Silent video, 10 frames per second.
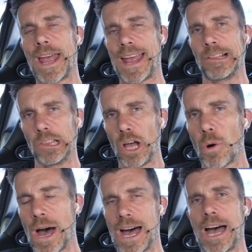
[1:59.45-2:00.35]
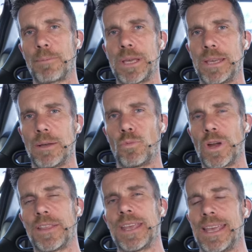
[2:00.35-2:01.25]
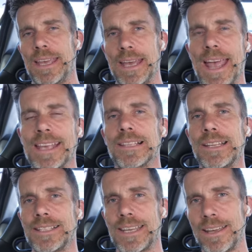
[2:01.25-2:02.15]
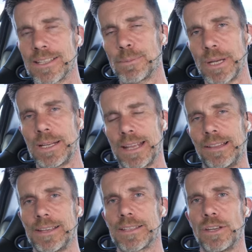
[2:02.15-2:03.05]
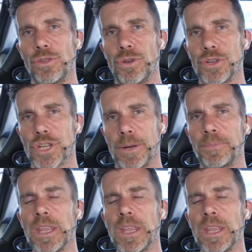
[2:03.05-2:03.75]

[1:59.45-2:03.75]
at lower RPM where the air has less airspeed and less inertia.